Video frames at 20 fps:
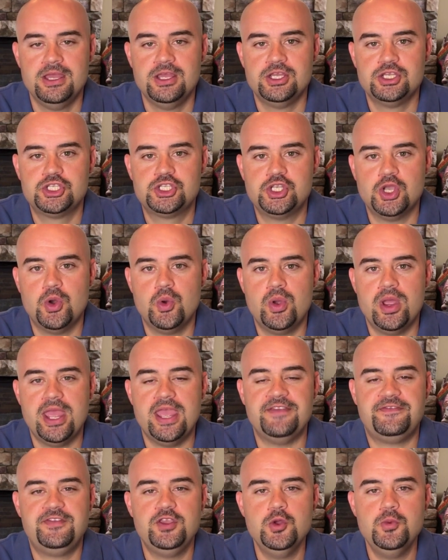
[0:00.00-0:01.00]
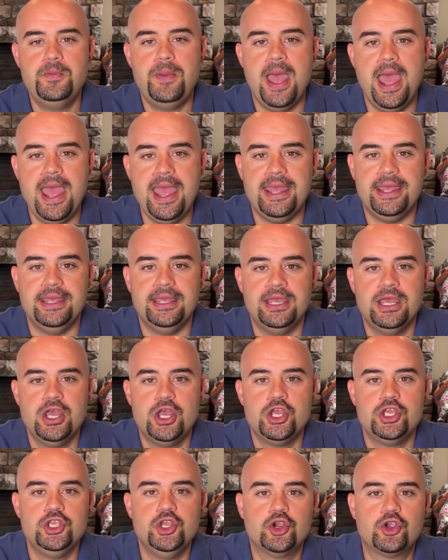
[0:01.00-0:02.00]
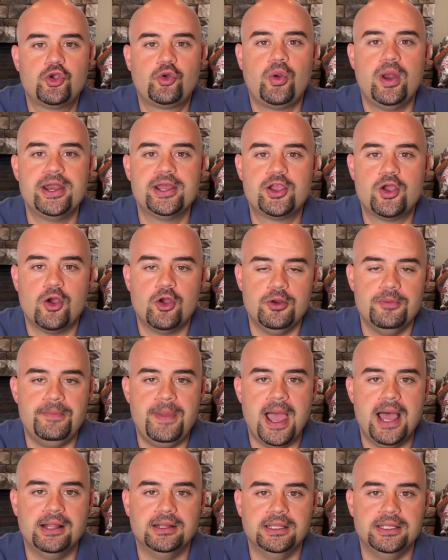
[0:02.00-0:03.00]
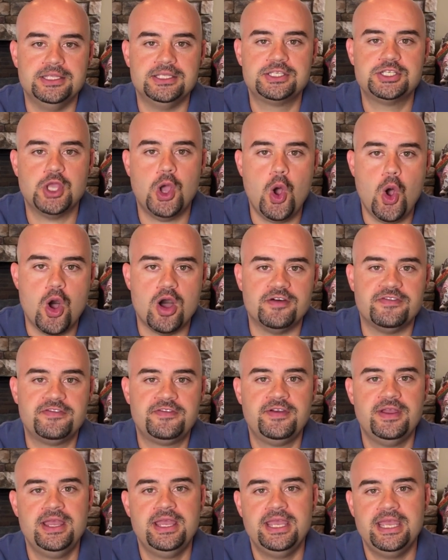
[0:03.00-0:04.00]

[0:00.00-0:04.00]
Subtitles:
So if you pay your credit card balance off